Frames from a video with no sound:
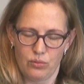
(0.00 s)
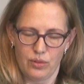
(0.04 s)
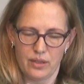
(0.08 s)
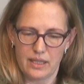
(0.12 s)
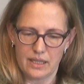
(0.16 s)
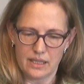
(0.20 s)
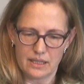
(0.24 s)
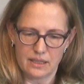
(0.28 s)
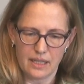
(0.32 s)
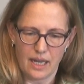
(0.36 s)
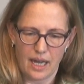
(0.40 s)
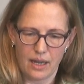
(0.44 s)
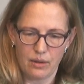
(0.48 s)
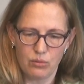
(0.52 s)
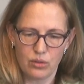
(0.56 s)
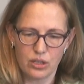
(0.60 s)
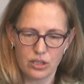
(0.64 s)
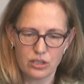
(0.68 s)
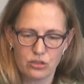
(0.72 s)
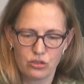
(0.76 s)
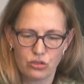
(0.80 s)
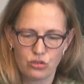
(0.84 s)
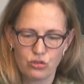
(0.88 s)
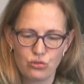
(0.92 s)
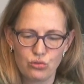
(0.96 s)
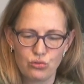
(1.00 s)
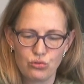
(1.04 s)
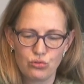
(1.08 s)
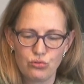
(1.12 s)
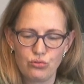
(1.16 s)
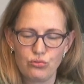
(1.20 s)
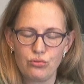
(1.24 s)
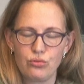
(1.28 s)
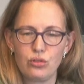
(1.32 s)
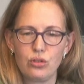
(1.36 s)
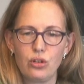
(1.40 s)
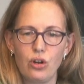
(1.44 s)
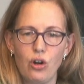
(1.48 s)
with this, I want to
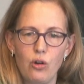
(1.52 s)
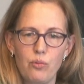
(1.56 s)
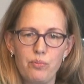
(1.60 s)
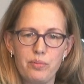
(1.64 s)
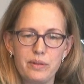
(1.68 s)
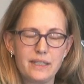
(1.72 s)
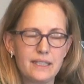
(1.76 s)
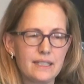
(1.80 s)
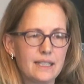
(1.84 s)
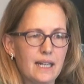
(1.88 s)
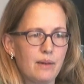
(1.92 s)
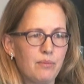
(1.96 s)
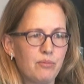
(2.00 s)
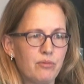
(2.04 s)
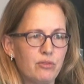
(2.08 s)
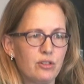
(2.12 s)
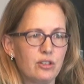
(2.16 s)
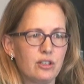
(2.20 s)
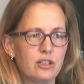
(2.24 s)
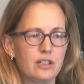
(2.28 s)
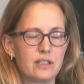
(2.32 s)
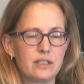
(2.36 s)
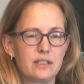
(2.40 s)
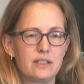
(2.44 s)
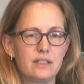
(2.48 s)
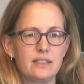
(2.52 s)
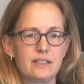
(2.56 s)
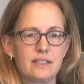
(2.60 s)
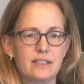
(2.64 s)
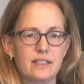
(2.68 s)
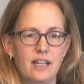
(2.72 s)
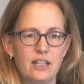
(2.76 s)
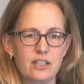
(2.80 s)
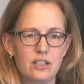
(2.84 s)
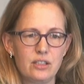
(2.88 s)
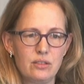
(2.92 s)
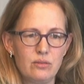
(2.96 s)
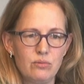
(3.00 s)
open it up for a
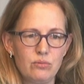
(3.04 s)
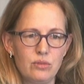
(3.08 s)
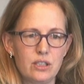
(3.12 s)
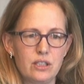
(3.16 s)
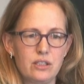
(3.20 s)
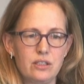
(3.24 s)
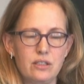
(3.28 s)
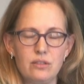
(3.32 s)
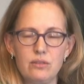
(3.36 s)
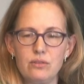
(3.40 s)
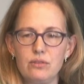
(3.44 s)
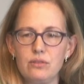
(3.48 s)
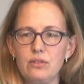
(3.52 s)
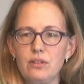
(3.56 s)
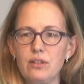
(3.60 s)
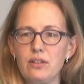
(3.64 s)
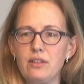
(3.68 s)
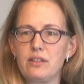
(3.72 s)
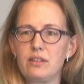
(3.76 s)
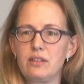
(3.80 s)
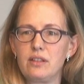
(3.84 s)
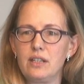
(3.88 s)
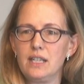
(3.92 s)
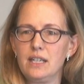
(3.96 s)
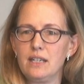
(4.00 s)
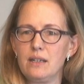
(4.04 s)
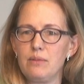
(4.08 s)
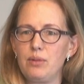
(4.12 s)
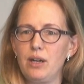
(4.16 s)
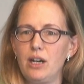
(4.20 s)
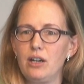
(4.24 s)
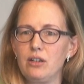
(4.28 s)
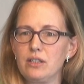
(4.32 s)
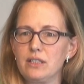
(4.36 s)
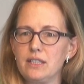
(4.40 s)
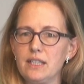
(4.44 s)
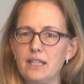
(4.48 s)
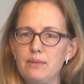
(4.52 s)
discussion, what you think
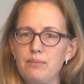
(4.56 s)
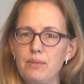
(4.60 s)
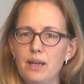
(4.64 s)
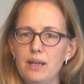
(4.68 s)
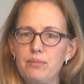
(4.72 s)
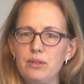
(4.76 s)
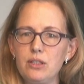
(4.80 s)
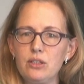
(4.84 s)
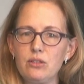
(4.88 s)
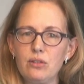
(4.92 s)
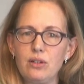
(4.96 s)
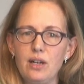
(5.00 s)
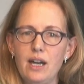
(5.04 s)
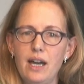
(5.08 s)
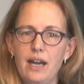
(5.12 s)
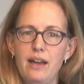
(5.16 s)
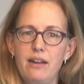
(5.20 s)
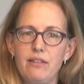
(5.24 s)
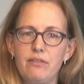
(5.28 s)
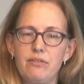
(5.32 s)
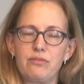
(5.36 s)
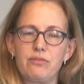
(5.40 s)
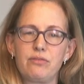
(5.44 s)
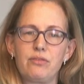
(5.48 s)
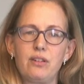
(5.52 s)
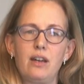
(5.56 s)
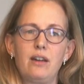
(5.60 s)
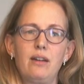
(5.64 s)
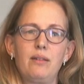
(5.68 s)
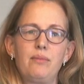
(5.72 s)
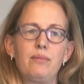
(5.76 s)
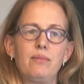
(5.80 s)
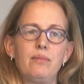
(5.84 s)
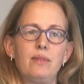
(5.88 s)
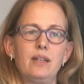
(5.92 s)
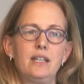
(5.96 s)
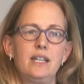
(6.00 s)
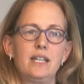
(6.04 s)
about it, and maybe you have
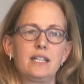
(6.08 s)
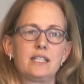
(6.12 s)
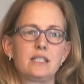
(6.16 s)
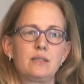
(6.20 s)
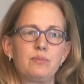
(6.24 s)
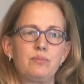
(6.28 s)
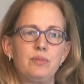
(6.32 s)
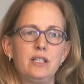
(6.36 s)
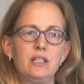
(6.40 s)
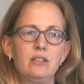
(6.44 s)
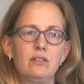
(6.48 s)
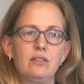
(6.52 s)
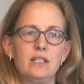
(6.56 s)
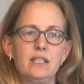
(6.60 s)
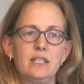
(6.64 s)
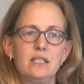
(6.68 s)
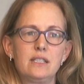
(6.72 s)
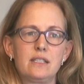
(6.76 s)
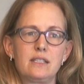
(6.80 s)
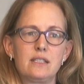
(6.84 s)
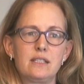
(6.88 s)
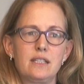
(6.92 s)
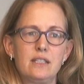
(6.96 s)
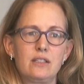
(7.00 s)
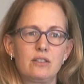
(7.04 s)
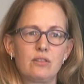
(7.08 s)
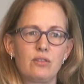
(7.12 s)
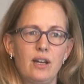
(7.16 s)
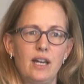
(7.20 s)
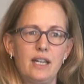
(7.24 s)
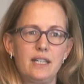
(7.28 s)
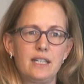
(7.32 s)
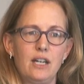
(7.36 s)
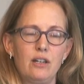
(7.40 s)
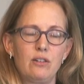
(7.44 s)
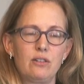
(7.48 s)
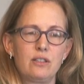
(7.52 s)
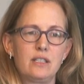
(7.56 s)
um, experienced and
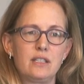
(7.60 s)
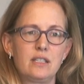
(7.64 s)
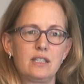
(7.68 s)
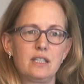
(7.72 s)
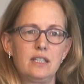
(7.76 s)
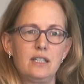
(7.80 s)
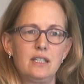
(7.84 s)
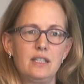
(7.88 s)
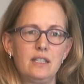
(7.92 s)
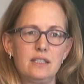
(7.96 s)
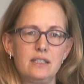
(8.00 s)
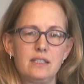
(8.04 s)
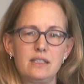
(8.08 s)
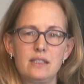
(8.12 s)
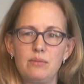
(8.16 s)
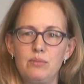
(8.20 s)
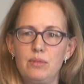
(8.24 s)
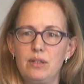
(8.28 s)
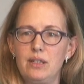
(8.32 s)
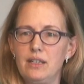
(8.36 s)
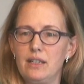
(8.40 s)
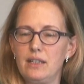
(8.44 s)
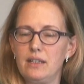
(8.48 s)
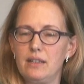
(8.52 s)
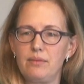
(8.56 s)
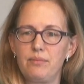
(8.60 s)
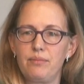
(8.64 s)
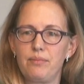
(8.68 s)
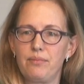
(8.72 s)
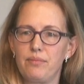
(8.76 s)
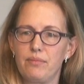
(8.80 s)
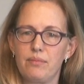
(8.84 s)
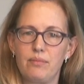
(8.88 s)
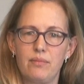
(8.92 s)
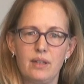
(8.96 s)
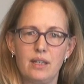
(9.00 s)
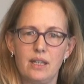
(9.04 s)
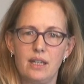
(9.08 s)
tried out similar
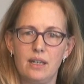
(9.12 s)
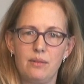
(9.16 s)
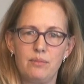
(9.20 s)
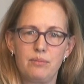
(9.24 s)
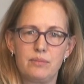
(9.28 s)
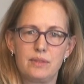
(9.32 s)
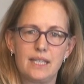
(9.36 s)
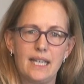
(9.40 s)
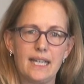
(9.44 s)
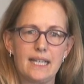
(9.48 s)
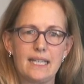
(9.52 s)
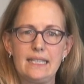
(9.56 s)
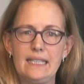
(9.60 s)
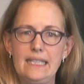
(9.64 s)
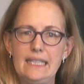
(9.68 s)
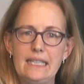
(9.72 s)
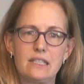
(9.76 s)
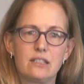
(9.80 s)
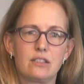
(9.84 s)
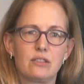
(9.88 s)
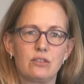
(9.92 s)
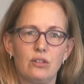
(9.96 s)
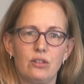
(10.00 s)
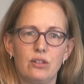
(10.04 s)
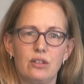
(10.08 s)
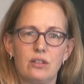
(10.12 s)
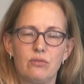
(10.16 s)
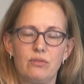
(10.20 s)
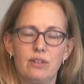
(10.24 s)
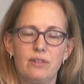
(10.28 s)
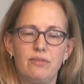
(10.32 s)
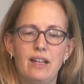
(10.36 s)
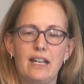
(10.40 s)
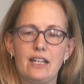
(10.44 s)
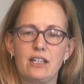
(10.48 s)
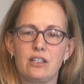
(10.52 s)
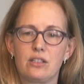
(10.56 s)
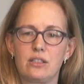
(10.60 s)
um, um techniques or
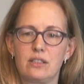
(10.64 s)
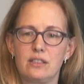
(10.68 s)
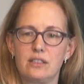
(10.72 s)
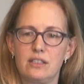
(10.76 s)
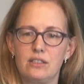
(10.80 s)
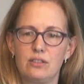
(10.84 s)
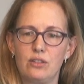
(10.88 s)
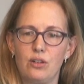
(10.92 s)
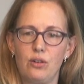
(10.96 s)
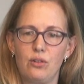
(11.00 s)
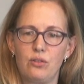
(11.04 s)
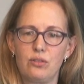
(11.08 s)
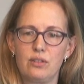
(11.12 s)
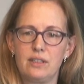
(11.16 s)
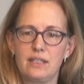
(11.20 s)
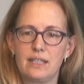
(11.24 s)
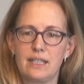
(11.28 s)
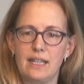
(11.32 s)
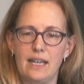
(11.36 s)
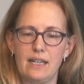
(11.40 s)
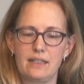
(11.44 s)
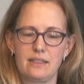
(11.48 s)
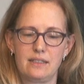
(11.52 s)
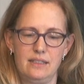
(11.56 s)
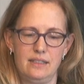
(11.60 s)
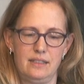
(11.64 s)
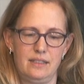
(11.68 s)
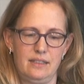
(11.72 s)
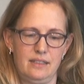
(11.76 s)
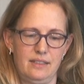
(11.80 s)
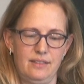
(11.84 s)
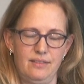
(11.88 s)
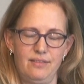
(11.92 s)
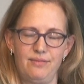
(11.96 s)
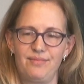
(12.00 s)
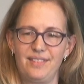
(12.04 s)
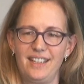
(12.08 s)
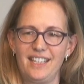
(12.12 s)
reflections in your own
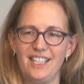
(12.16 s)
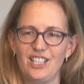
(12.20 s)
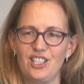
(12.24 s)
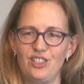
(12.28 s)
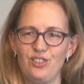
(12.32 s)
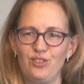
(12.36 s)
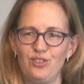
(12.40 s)
classes. Thank